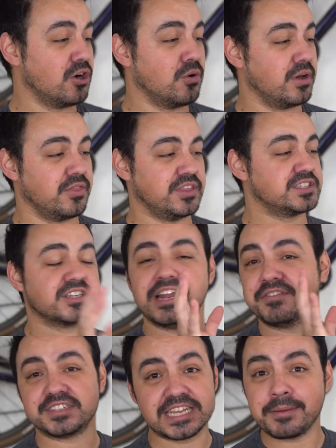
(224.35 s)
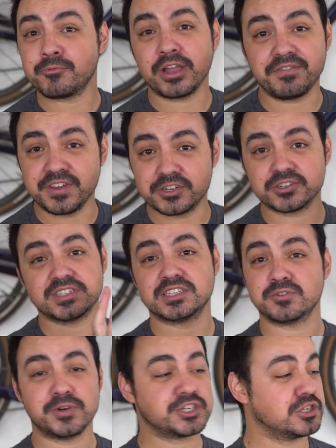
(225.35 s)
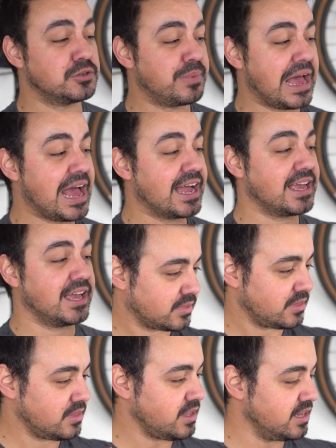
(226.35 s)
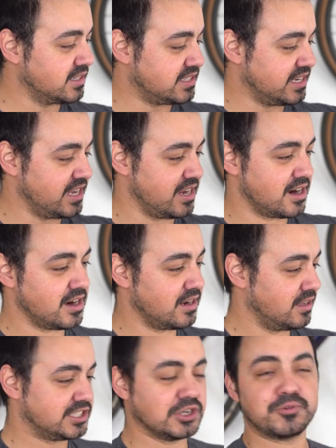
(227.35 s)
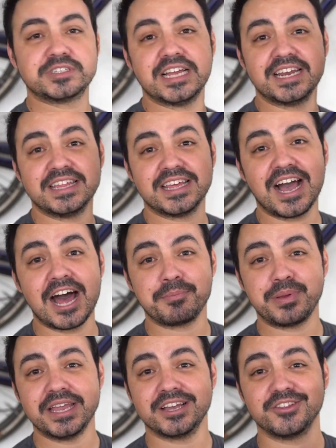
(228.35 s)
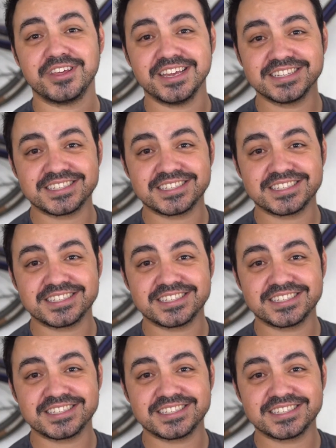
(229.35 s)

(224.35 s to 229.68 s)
So this is gonna have the same great features as the original bag. Let's see here. Still retaining the hot pink on the